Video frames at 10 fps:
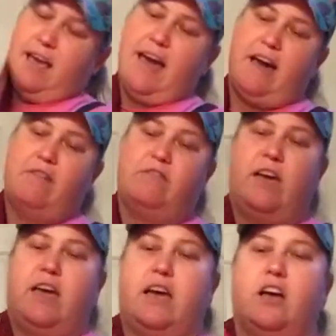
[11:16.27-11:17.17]
have
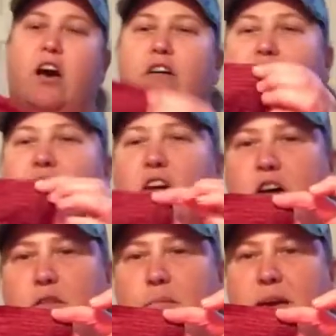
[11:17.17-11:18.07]
a cuff
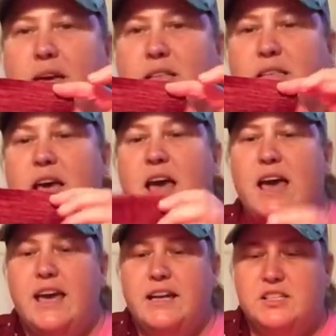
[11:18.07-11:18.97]
on the base.
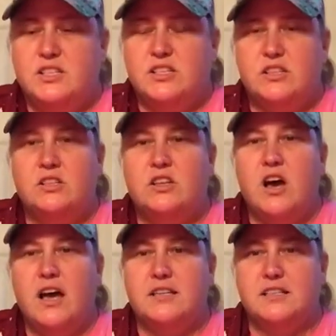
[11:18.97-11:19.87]
It's
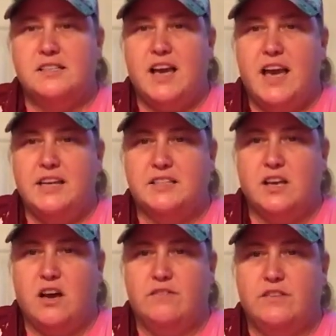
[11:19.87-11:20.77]
not a tight
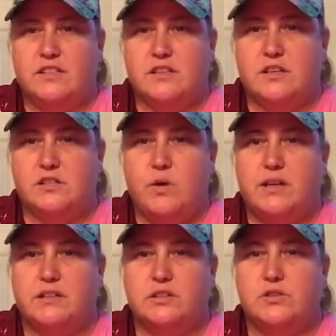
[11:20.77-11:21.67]
cuff, it's quite
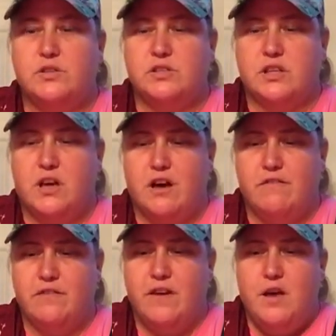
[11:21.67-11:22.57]
a loose
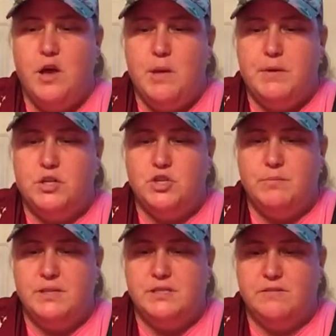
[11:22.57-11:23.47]
cuff, but it should
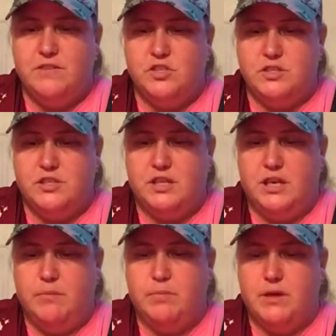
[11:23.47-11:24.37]
be sufficient to
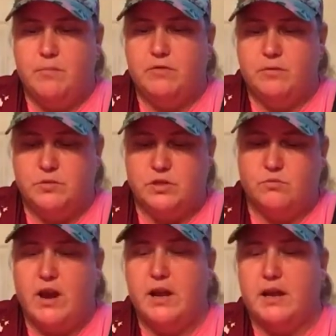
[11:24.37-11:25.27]
keep them from just
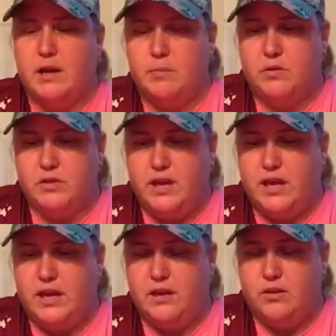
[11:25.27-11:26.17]
riding up your
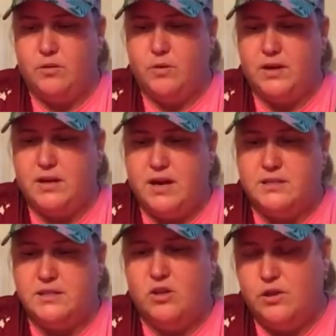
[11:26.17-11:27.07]
leg or whatnot,
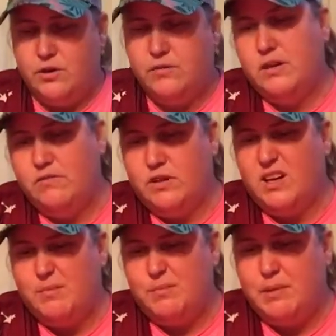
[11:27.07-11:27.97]
although even though I
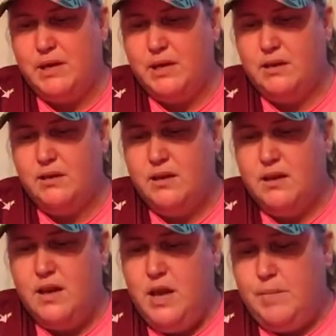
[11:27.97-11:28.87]
got them big,
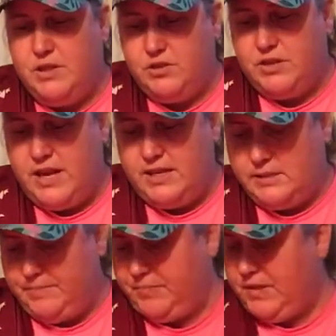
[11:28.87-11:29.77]
but they're nice.
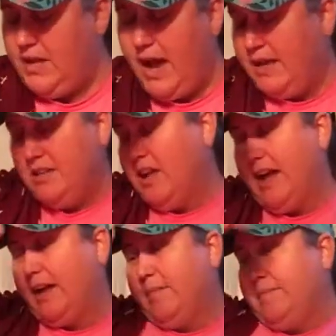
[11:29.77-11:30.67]
I did
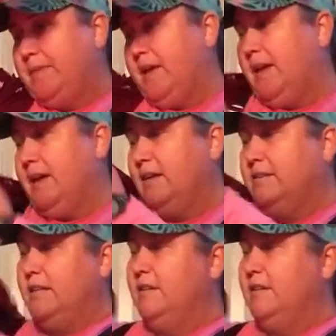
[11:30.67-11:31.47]
like them, and